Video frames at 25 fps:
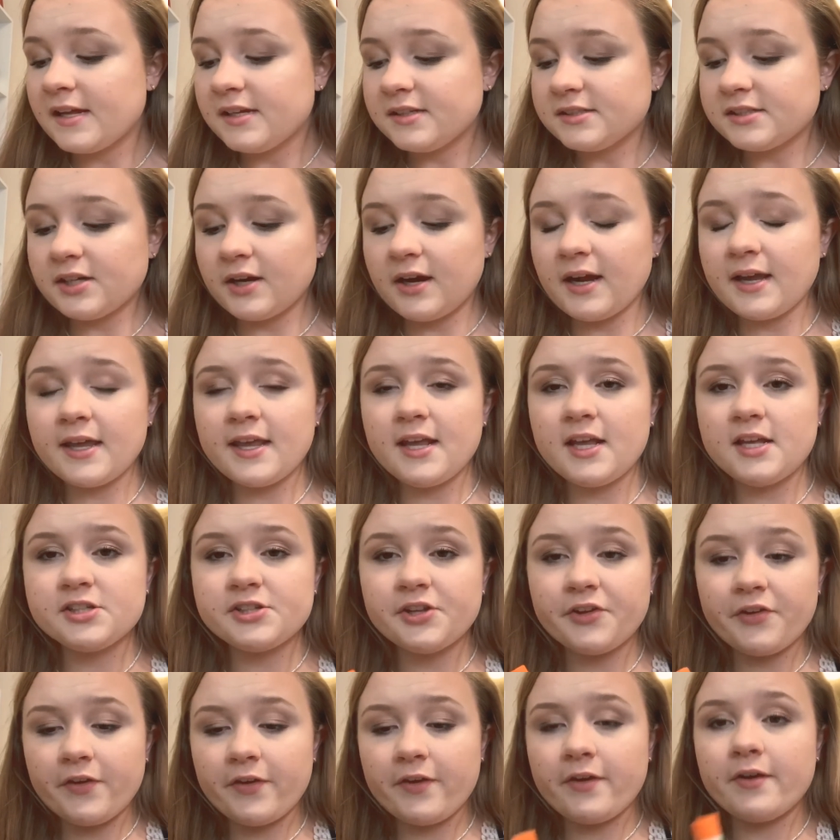So I
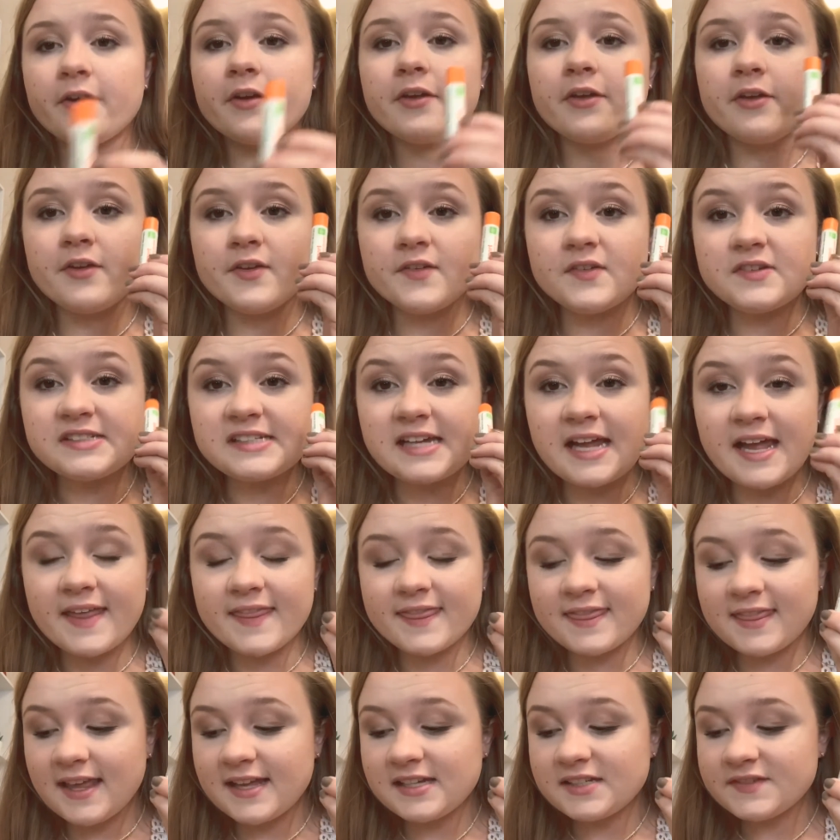either use
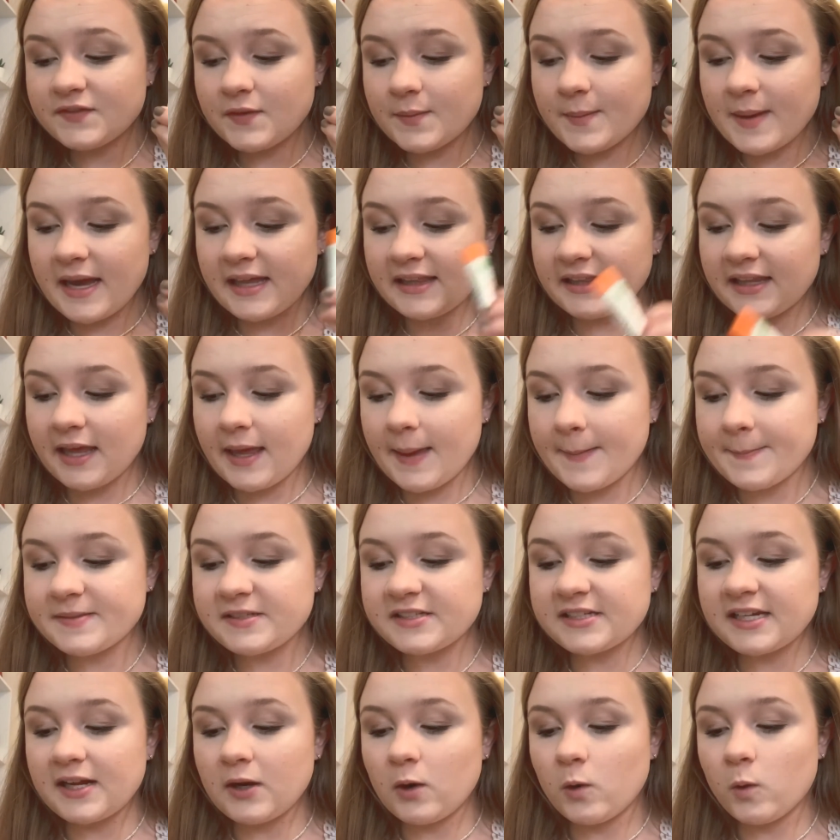this for my
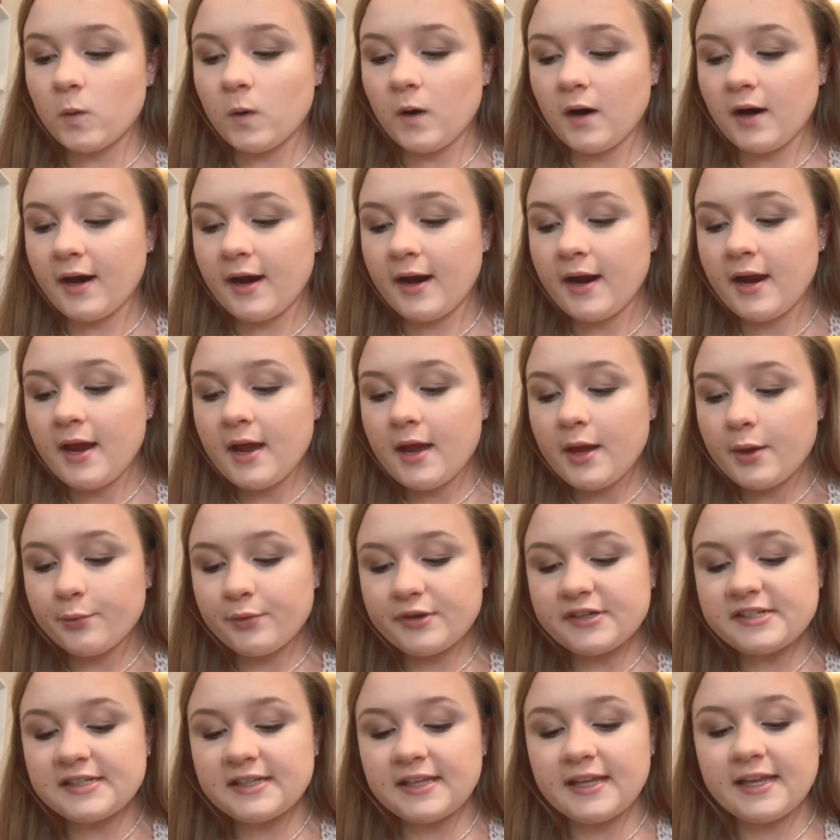lips, or recently